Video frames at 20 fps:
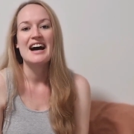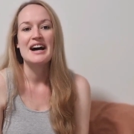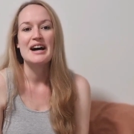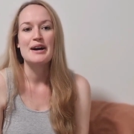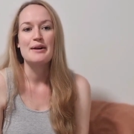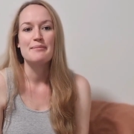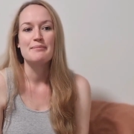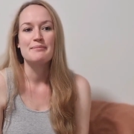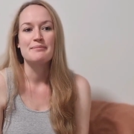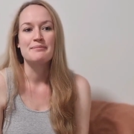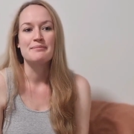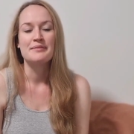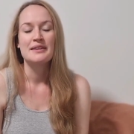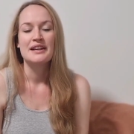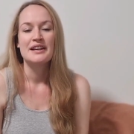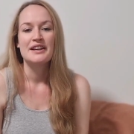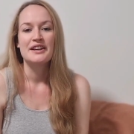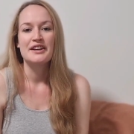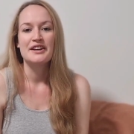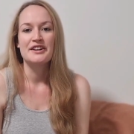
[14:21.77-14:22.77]

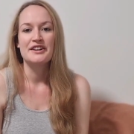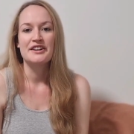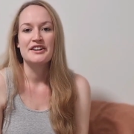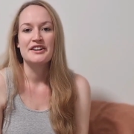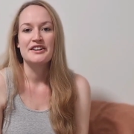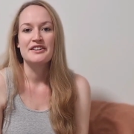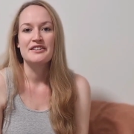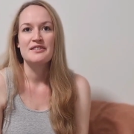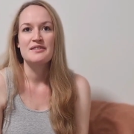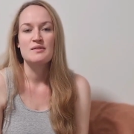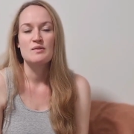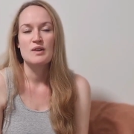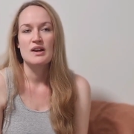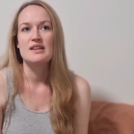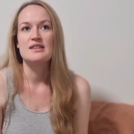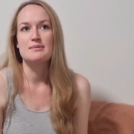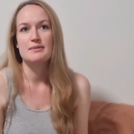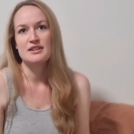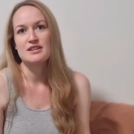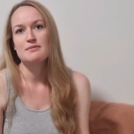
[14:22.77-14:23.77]
You know,
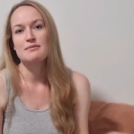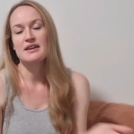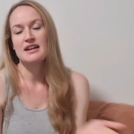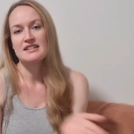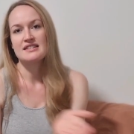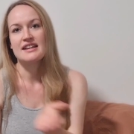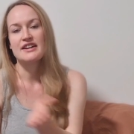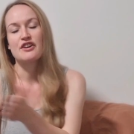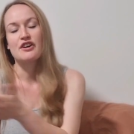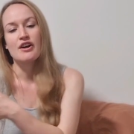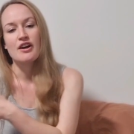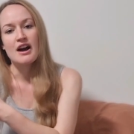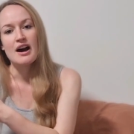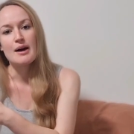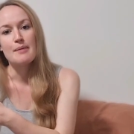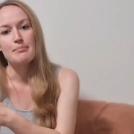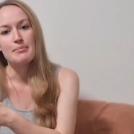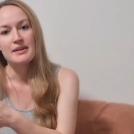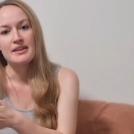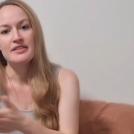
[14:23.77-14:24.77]
especially as they grow
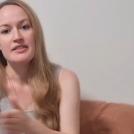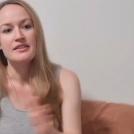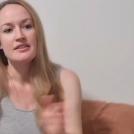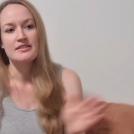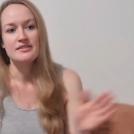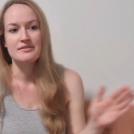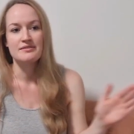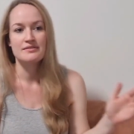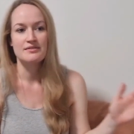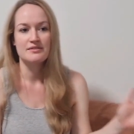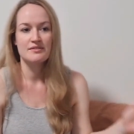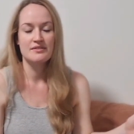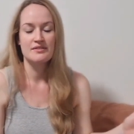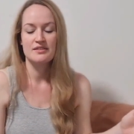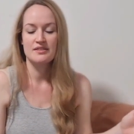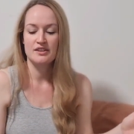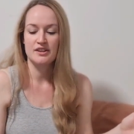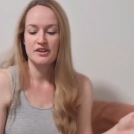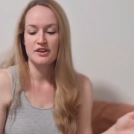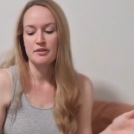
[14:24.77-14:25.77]
up, and
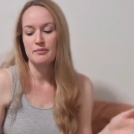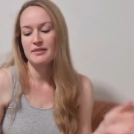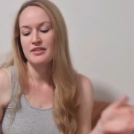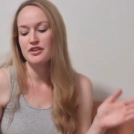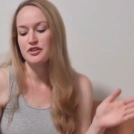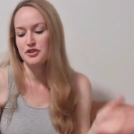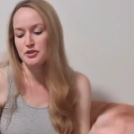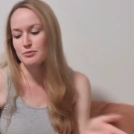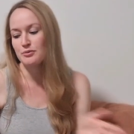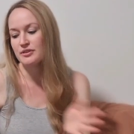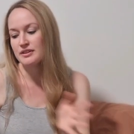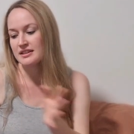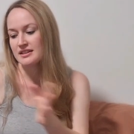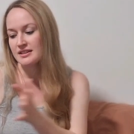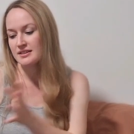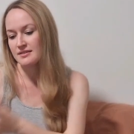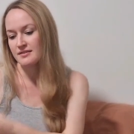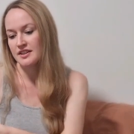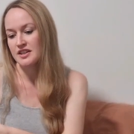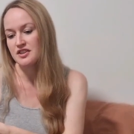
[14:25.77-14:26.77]
you know, when the newborn
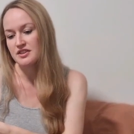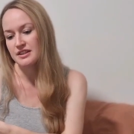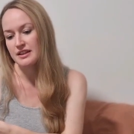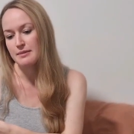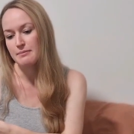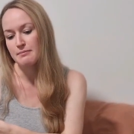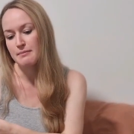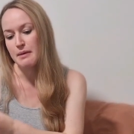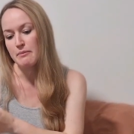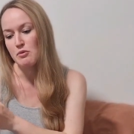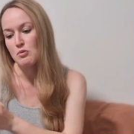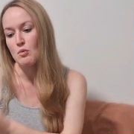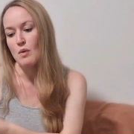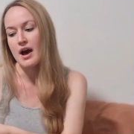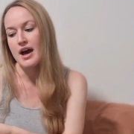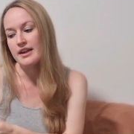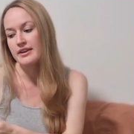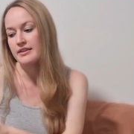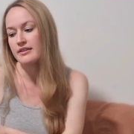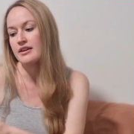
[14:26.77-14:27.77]
is eventually maybe
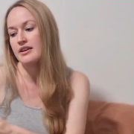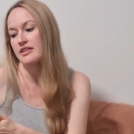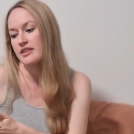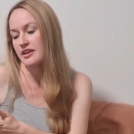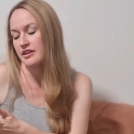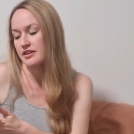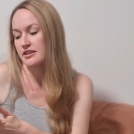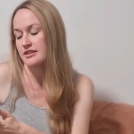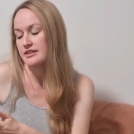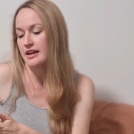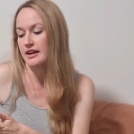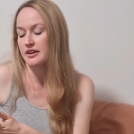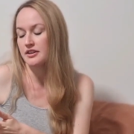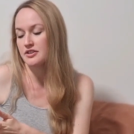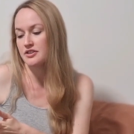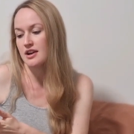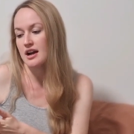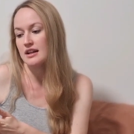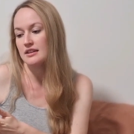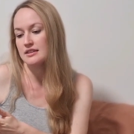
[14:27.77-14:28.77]
1, and then your
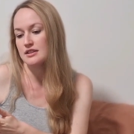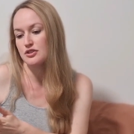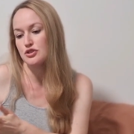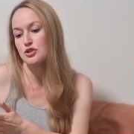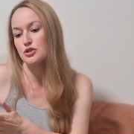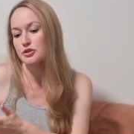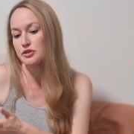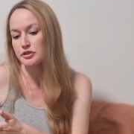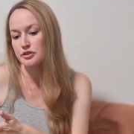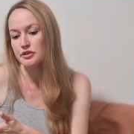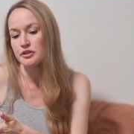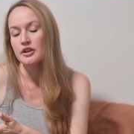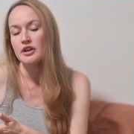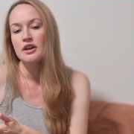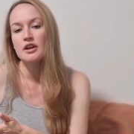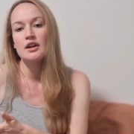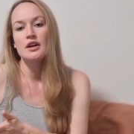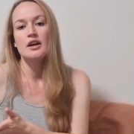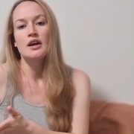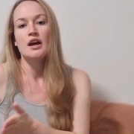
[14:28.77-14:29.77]
second child is 2,
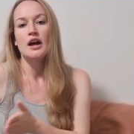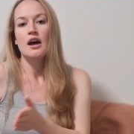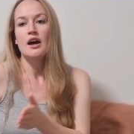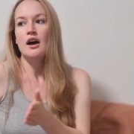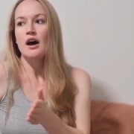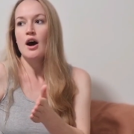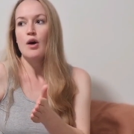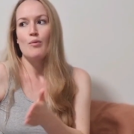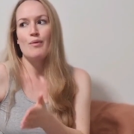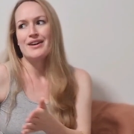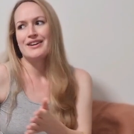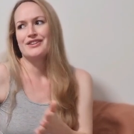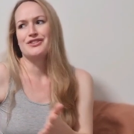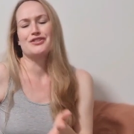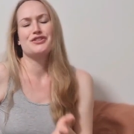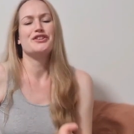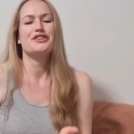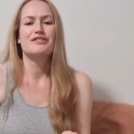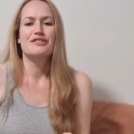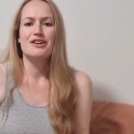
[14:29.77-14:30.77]
a 1
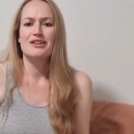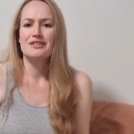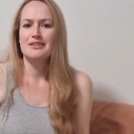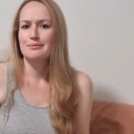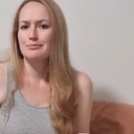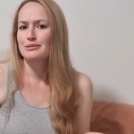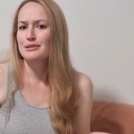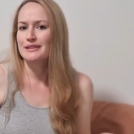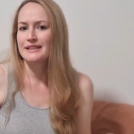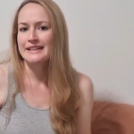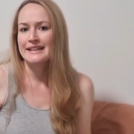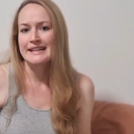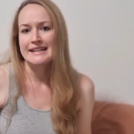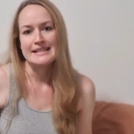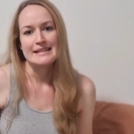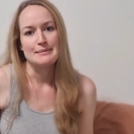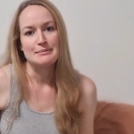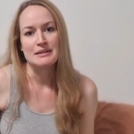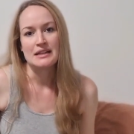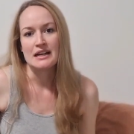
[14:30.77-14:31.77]
and 2-year-old are
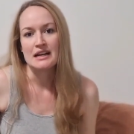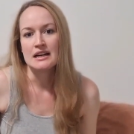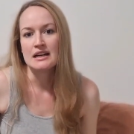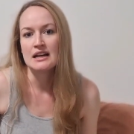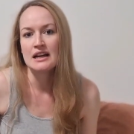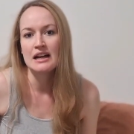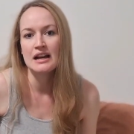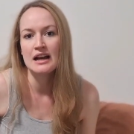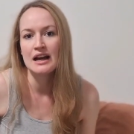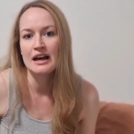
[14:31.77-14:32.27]
pretty similar.